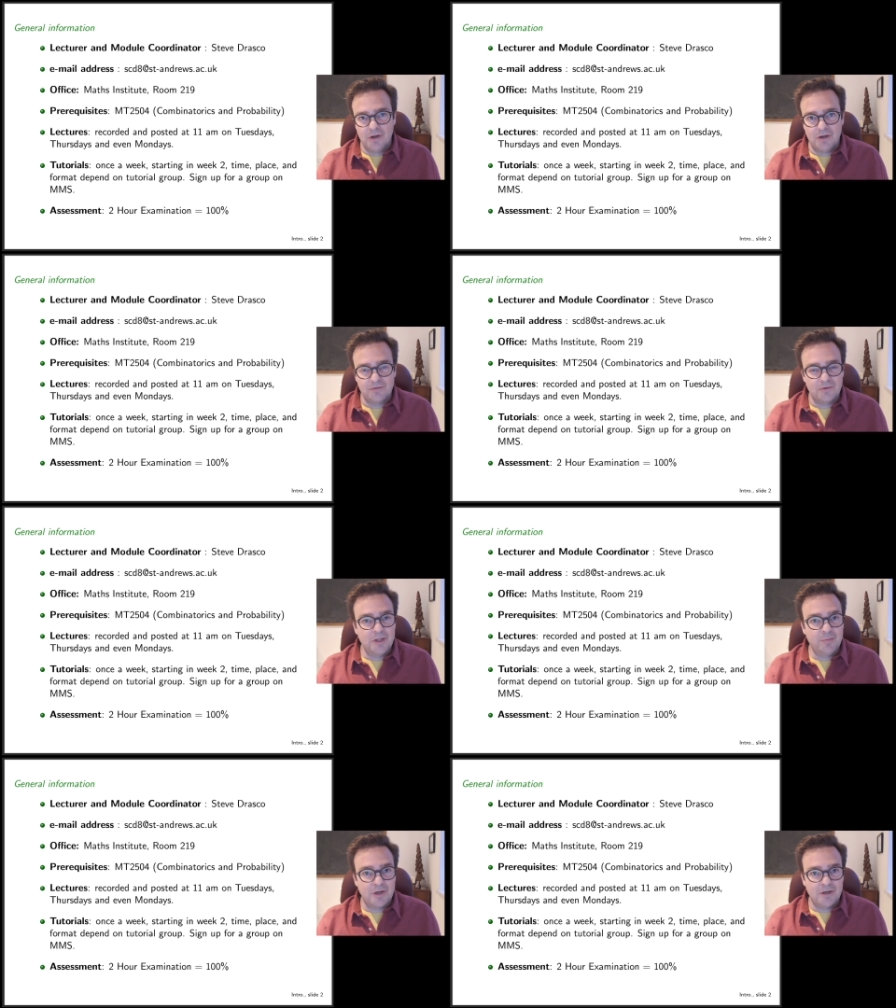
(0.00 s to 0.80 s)
Uh, so
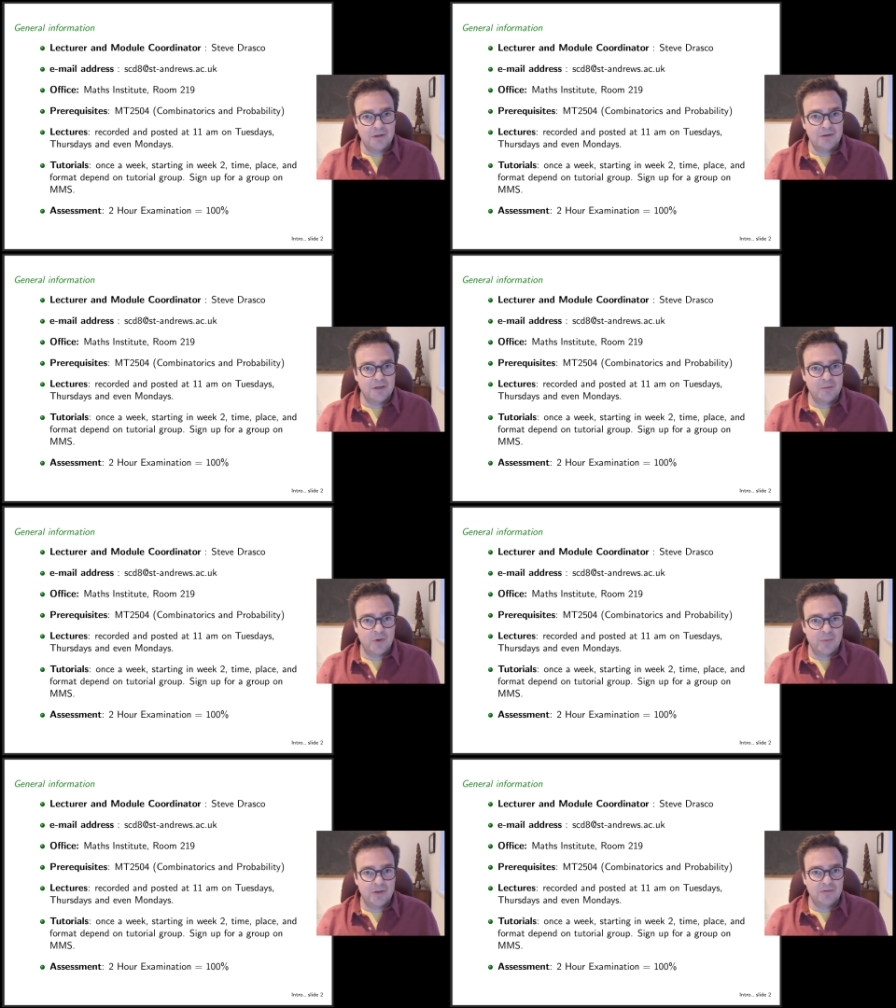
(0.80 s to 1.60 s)
keep an eye on
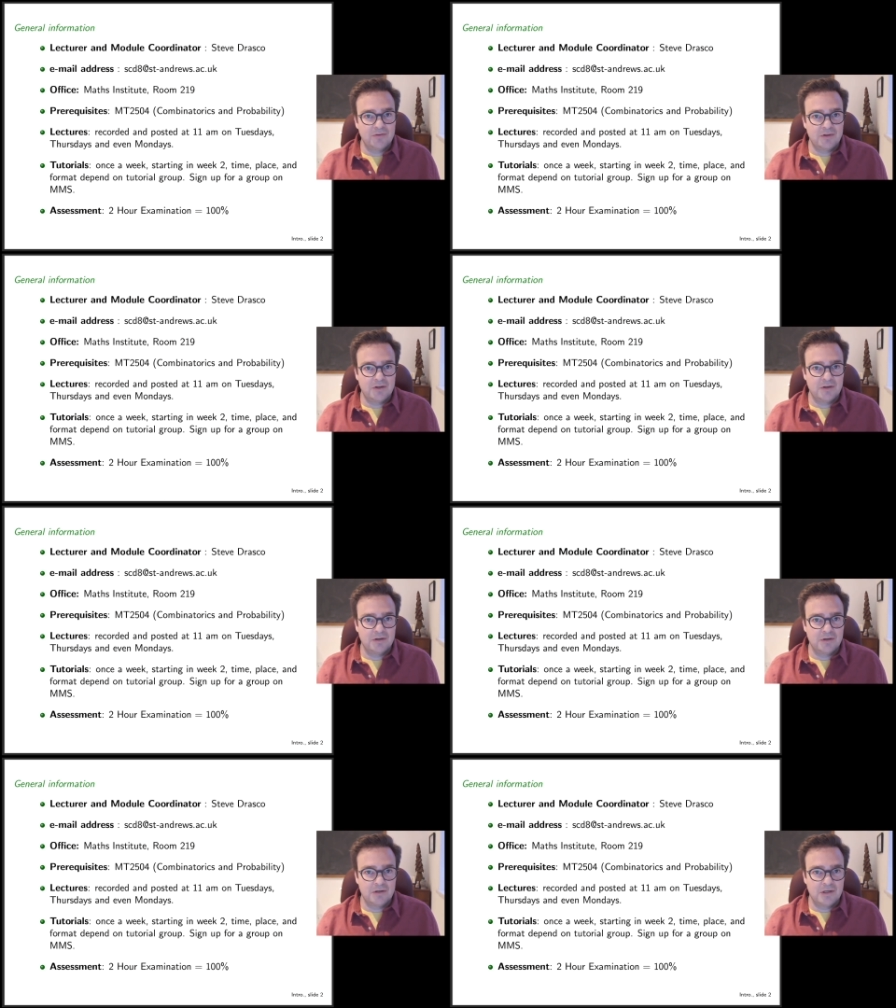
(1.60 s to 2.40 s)
MMS
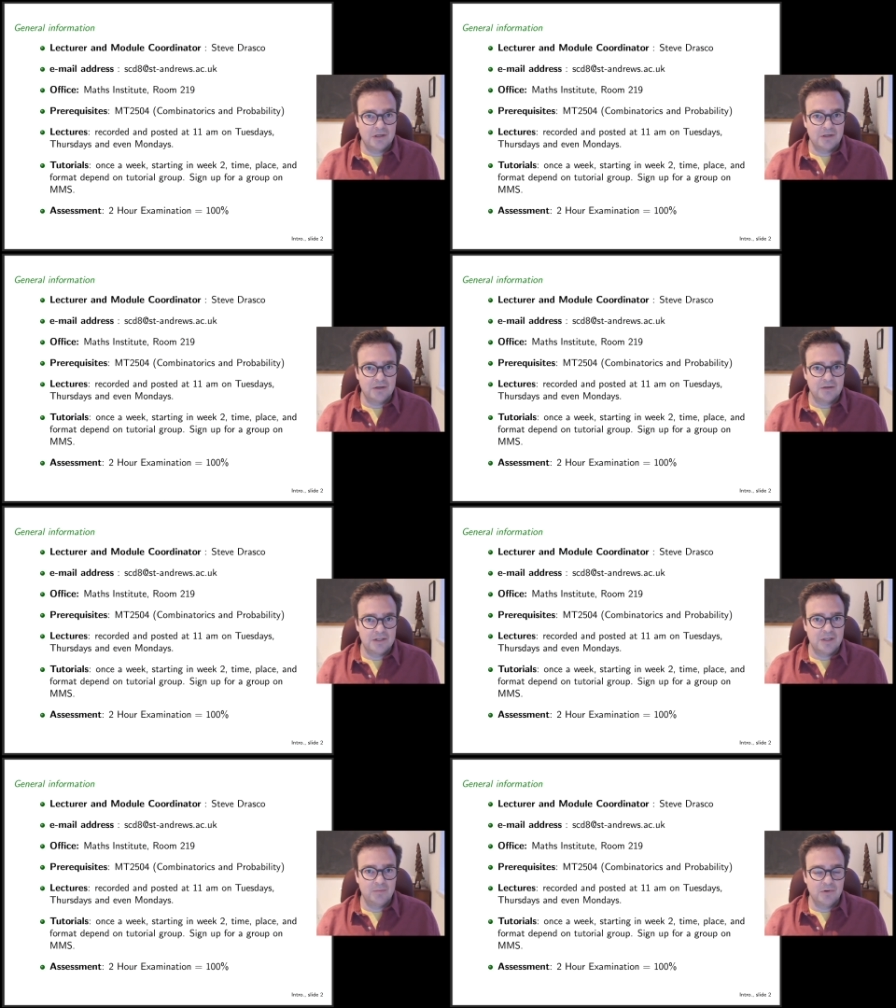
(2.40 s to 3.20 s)
uh,
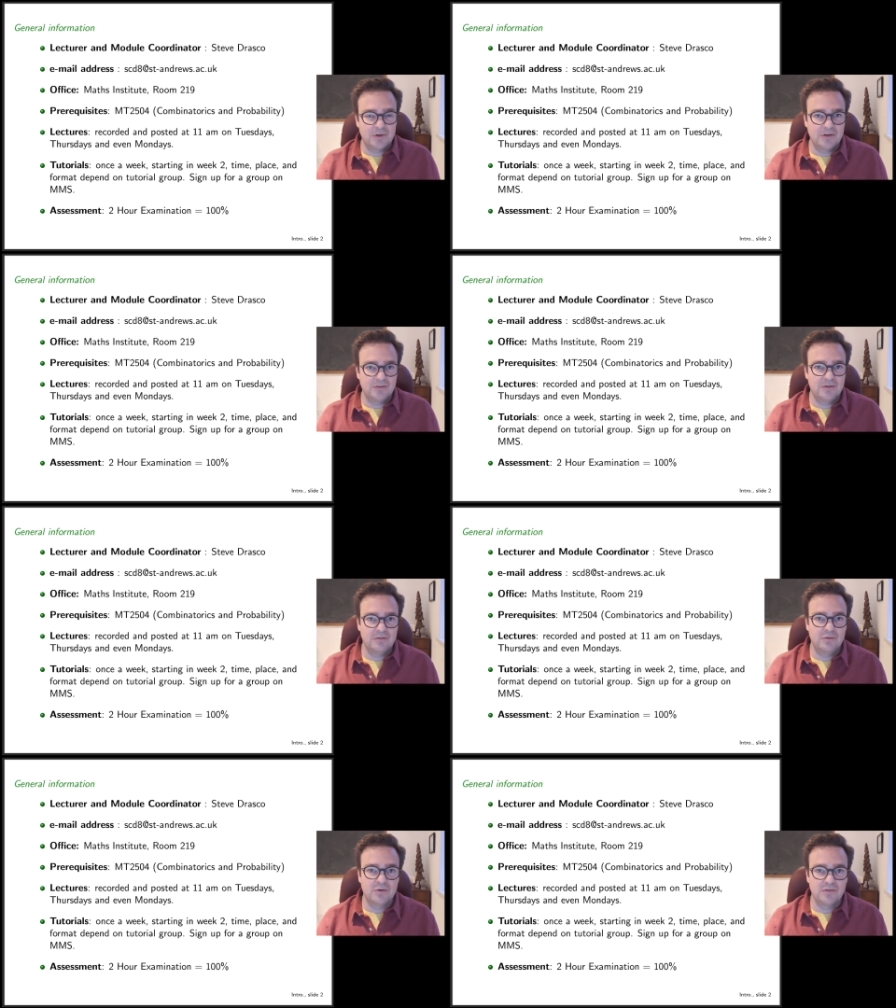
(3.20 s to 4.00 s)
and keep looking to see
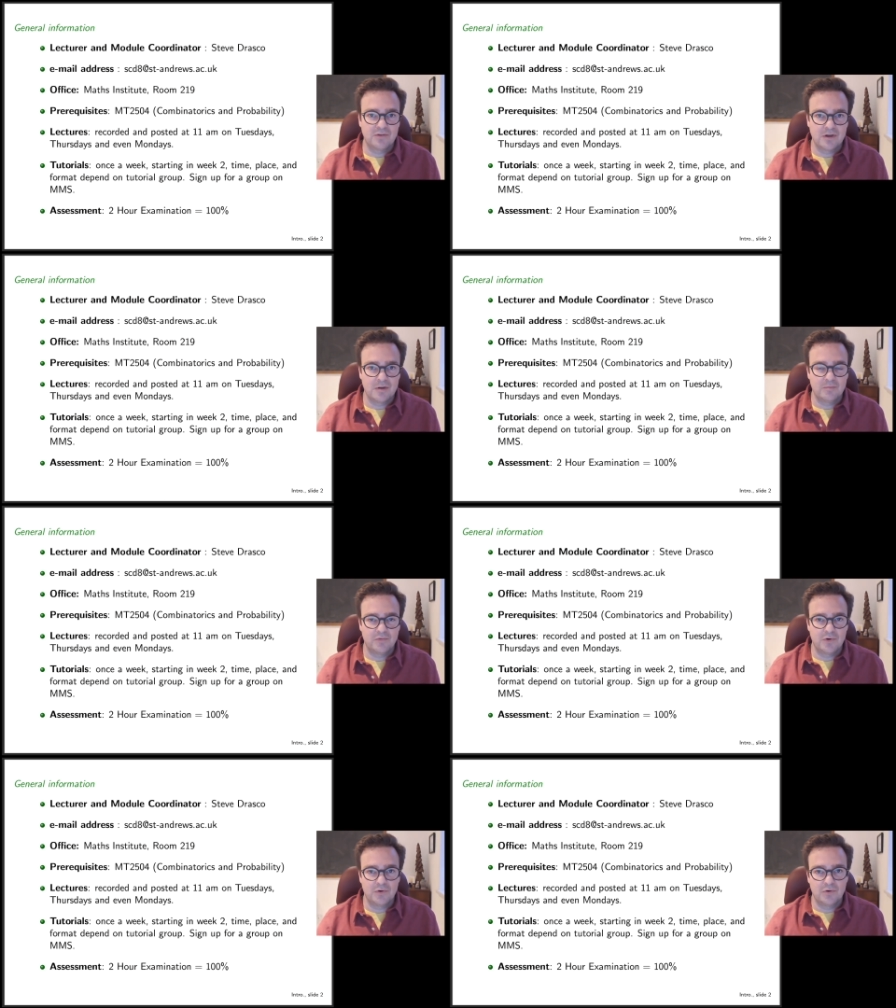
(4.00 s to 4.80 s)
if you can sign up
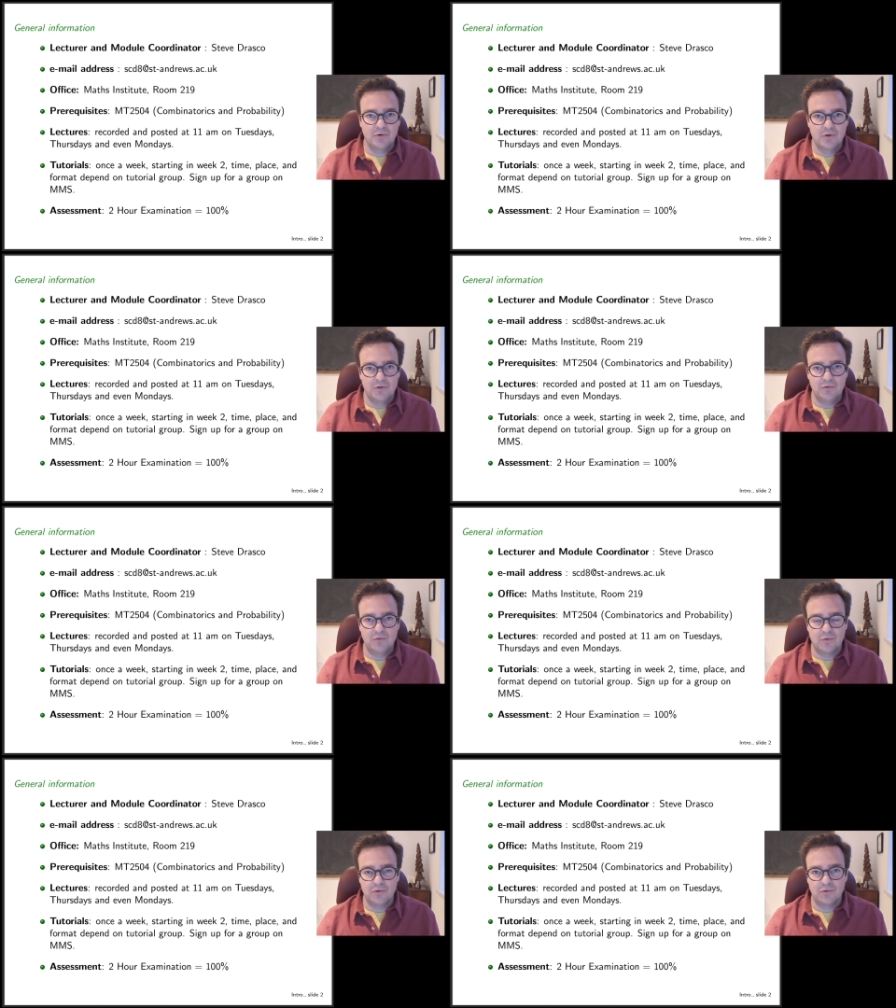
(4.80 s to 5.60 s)
for your
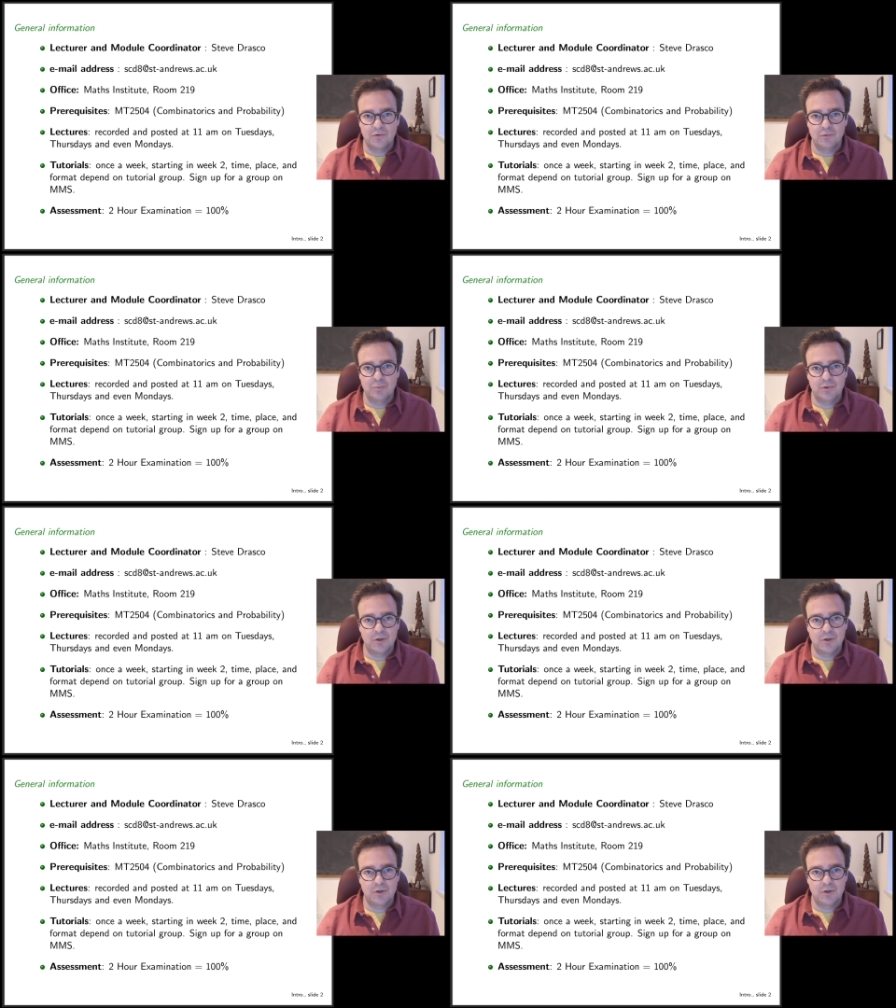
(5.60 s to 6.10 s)
tutorial group.